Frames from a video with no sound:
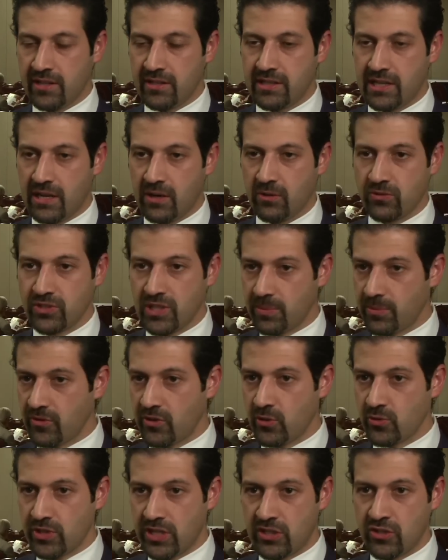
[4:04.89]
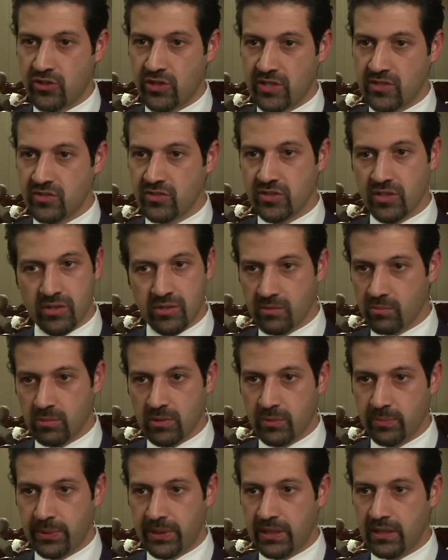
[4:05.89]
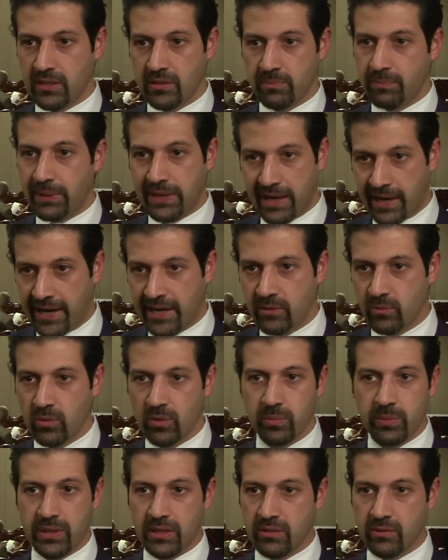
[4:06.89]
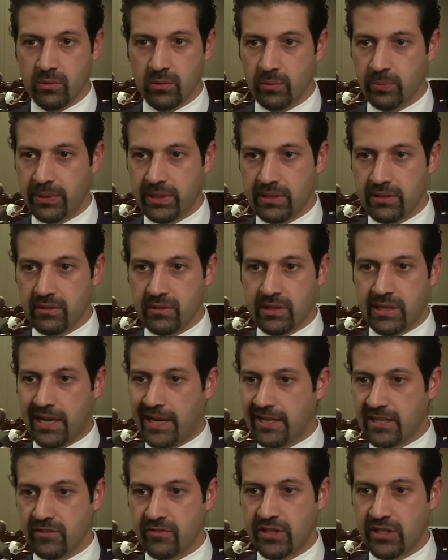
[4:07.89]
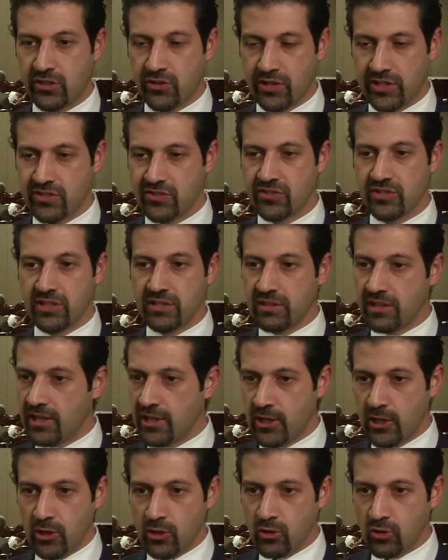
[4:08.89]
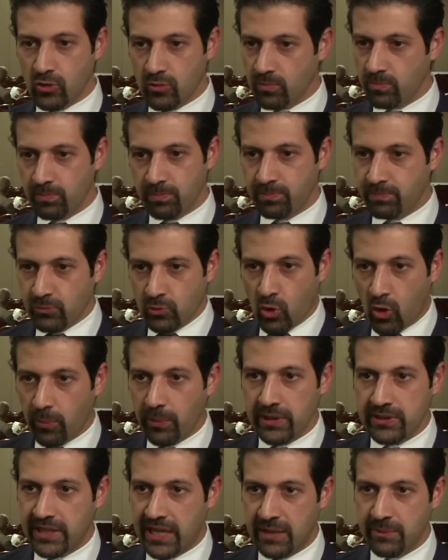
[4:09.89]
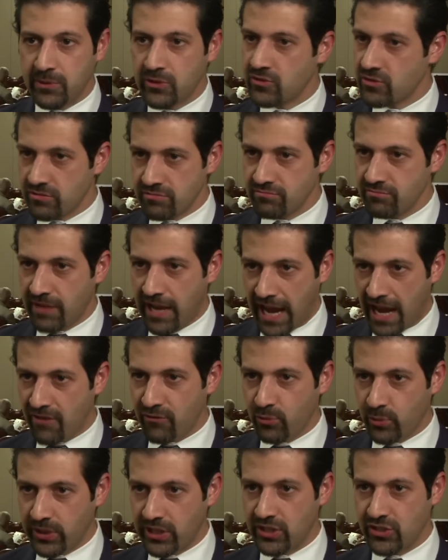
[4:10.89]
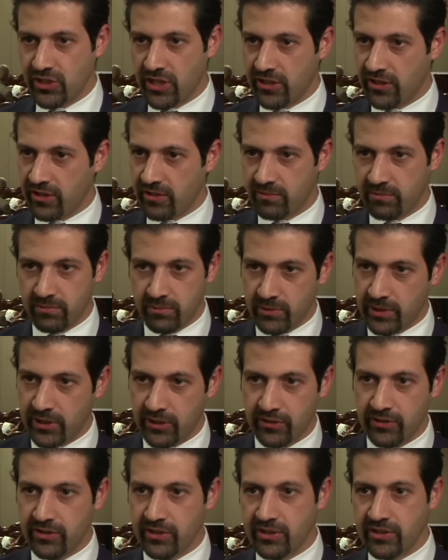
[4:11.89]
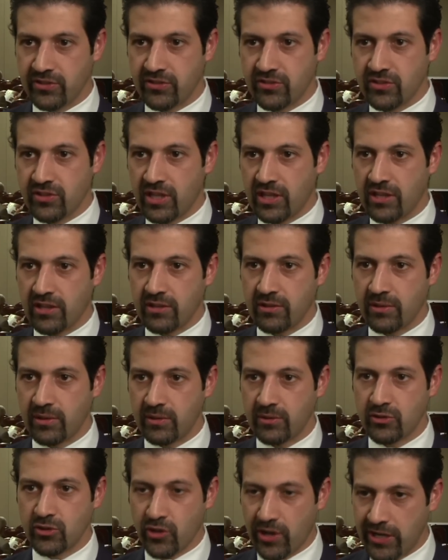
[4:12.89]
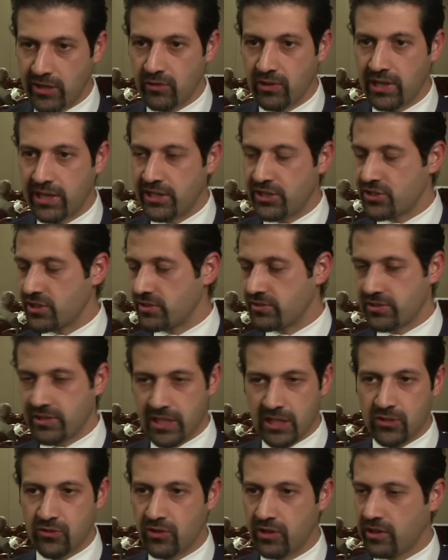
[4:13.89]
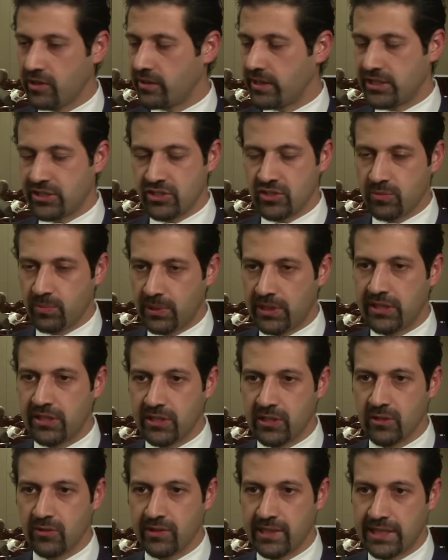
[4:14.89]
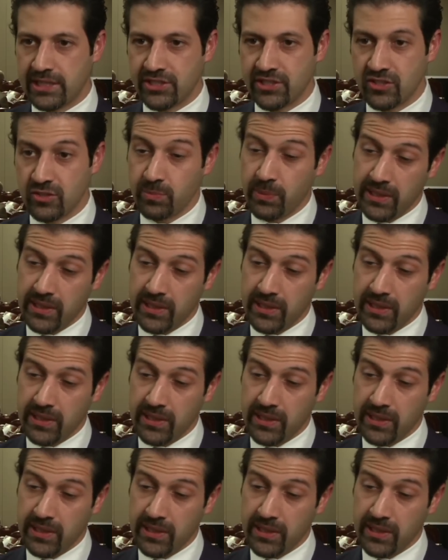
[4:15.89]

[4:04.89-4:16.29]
Now, some of those interests will be benign, will be will be the kind of interests that normal neighbors have with each other, whether it's uh, trade relations, cultural relations, political relations.